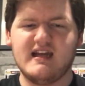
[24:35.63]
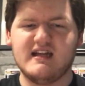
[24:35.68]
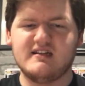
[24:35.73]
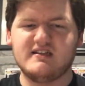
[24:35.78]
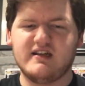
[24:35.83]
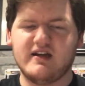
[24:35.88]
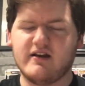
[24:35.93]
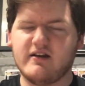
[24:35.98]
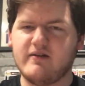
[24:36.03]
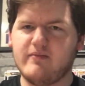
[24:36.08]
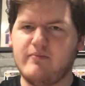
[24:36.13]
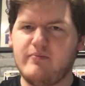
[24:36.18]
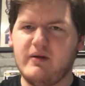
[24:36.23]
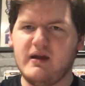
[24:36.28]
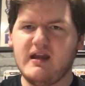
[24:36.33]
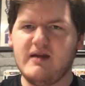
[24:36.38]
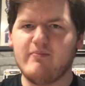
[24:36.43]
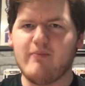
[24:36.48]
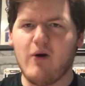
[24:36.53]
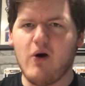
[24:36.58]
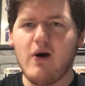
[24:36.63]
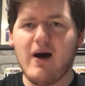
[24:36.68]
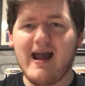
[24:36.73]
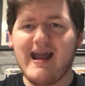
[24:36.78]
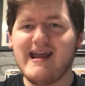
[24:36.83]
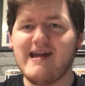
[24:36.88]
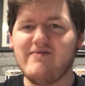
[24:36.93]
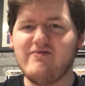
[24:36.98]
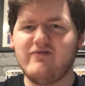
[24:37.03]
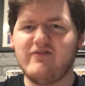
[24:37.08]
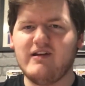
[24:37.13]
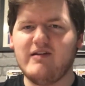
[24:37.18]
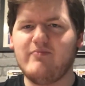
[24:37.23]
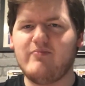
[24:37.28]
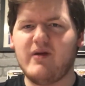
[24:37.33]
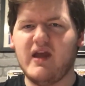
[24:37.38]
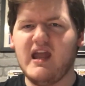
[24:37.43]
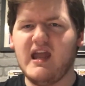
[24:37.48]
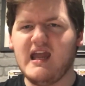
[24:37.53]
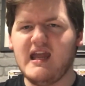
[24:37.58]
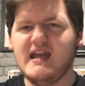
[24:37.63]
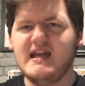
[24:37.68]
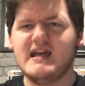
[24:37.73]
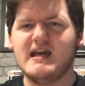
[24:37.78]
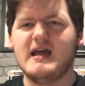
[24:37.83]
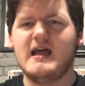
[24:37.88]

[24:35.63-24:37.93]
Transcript: is going to be my MVP,